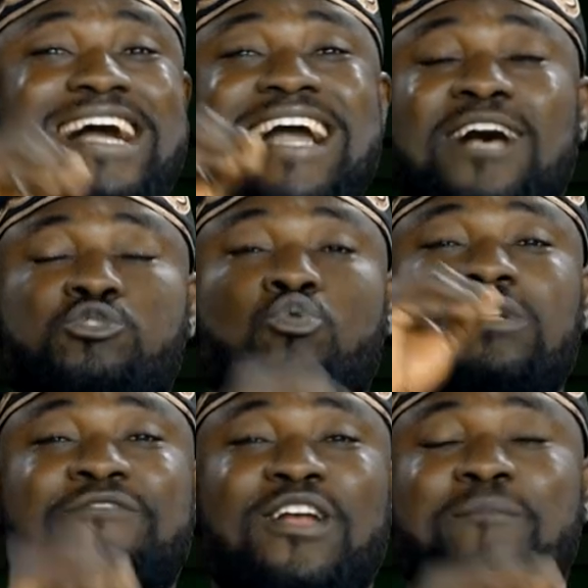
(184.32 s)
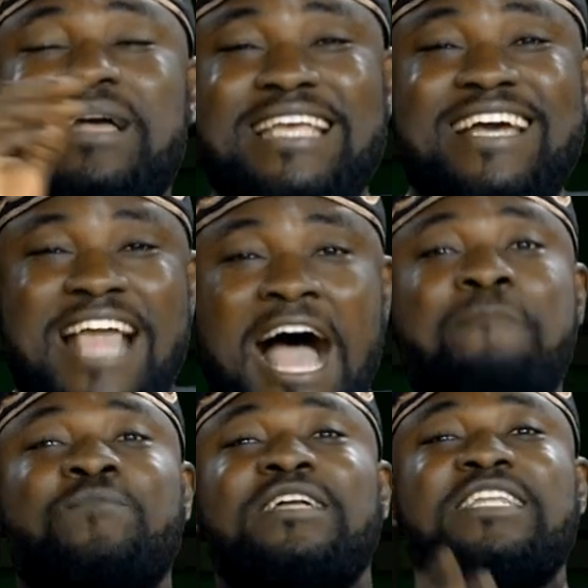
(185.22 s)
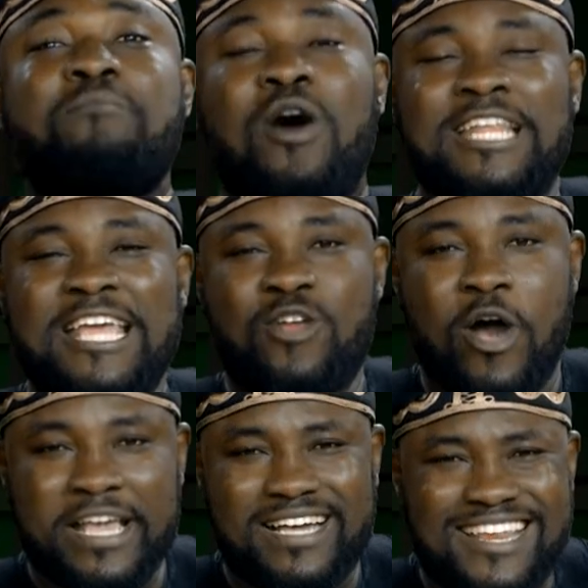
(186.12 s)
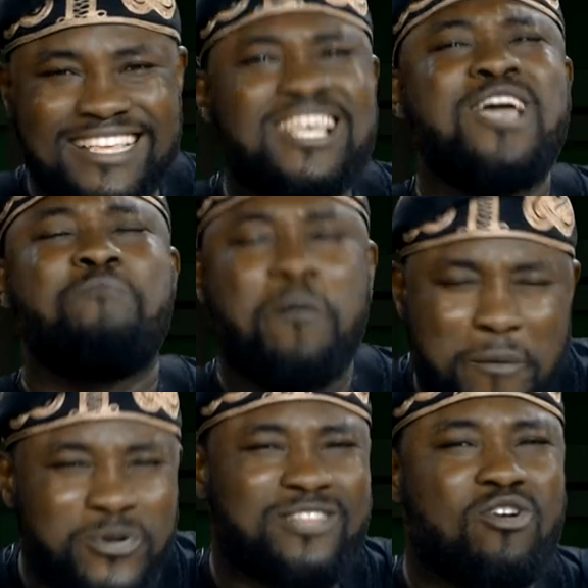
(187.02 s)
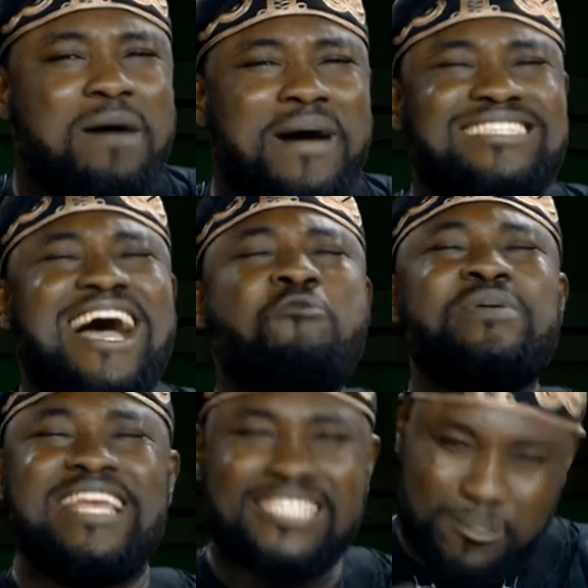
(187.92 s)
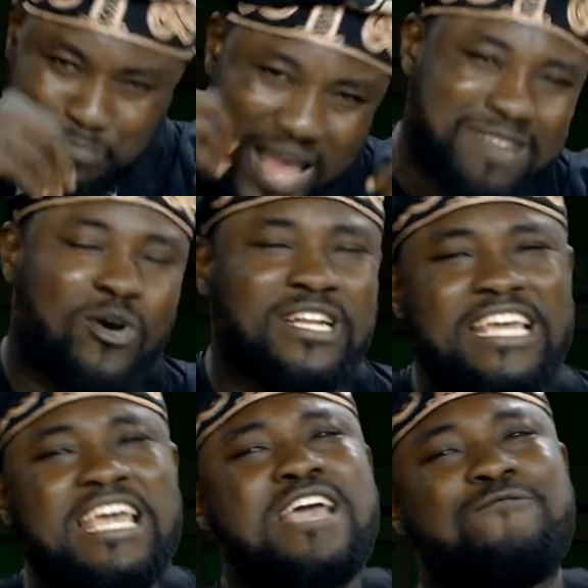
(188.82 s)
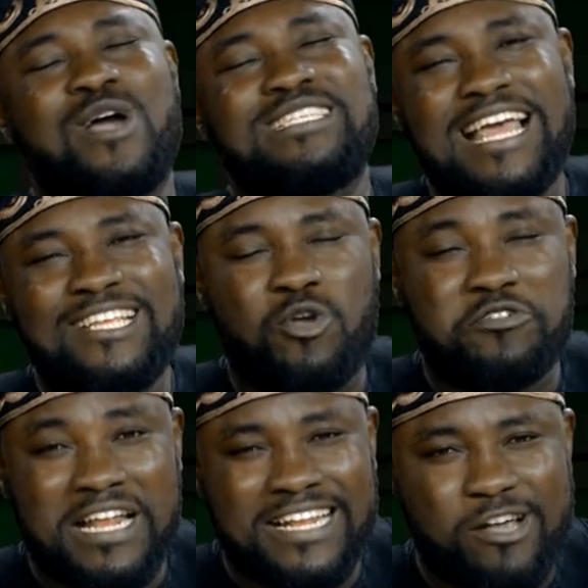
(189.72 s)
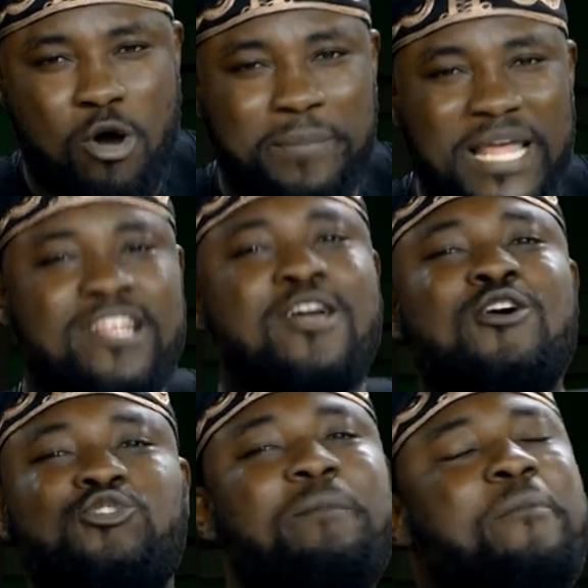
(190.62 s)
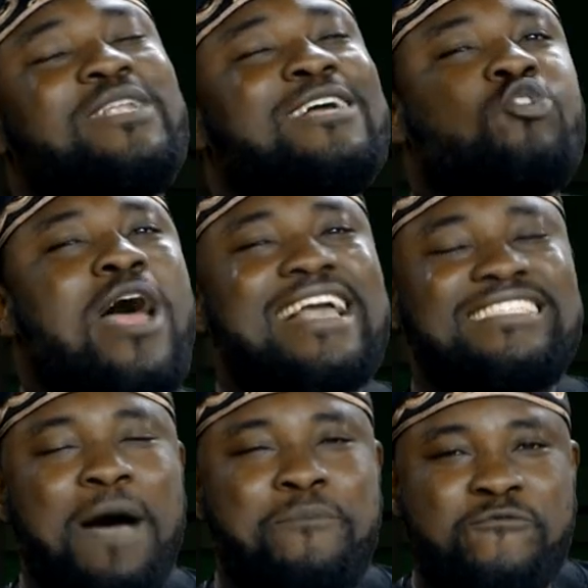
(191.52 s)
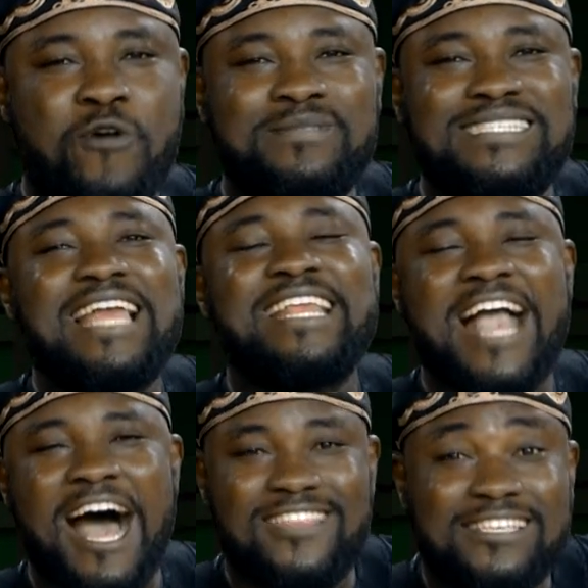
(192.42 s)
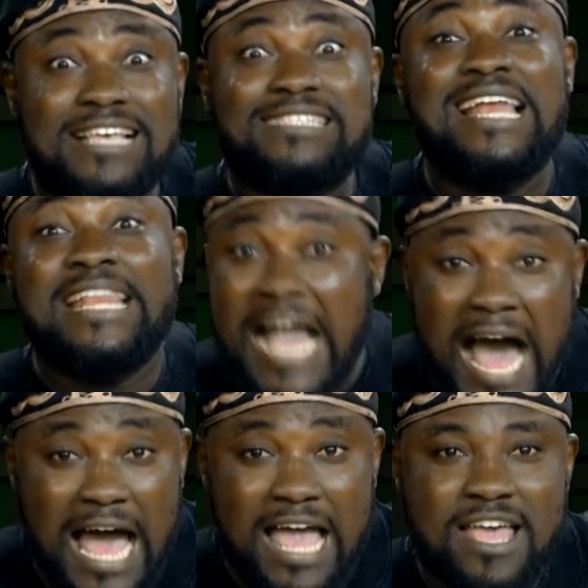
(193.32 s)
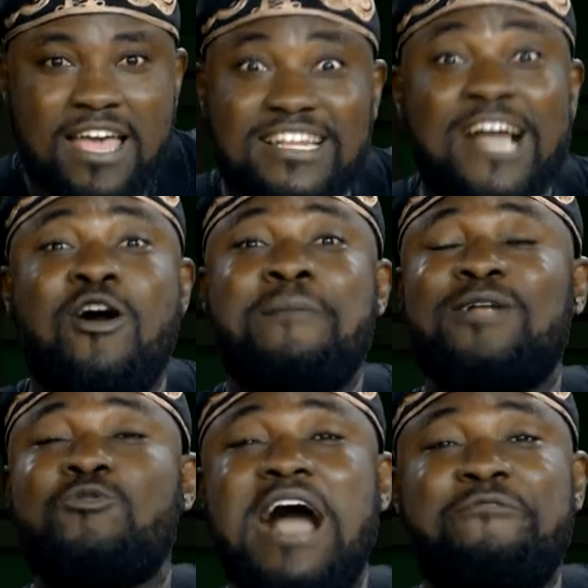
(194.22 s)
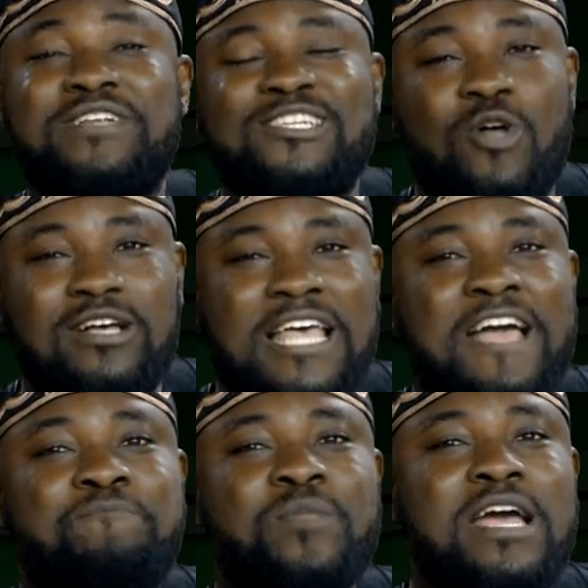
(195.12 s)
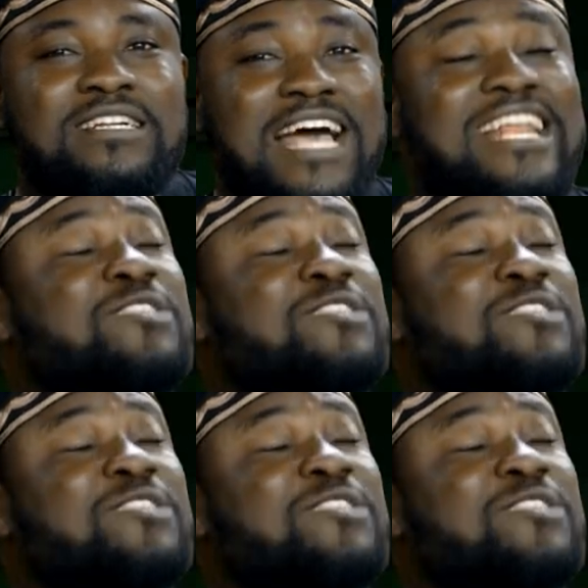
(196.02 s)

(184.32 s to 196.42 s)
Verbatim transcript: council development area, the money don't increase. But people, they talk about how we they spend money for inside this country and they complain. Some people, they draw example from Senegal. They say, Senegal, they come and look and finish talk, say, that they